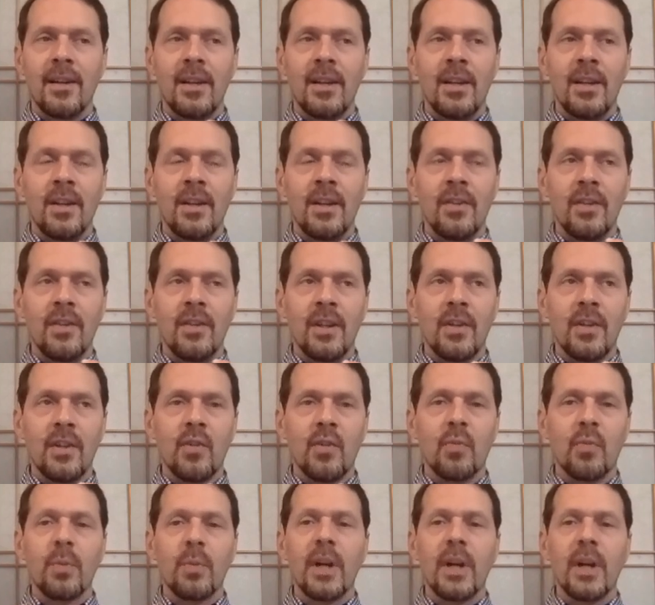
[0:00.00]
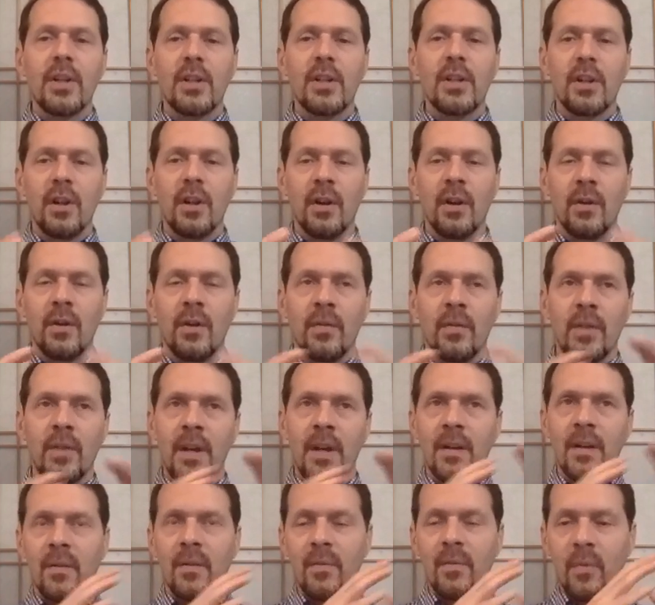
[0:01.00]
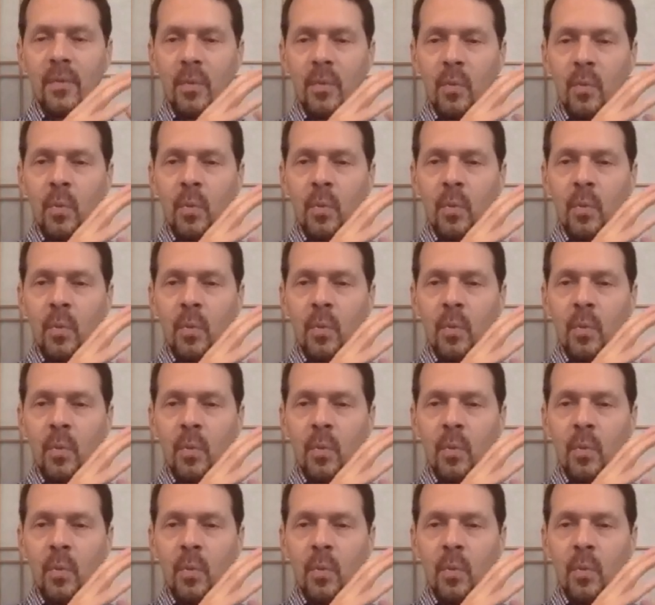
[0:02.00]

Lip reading: is an expression of kind of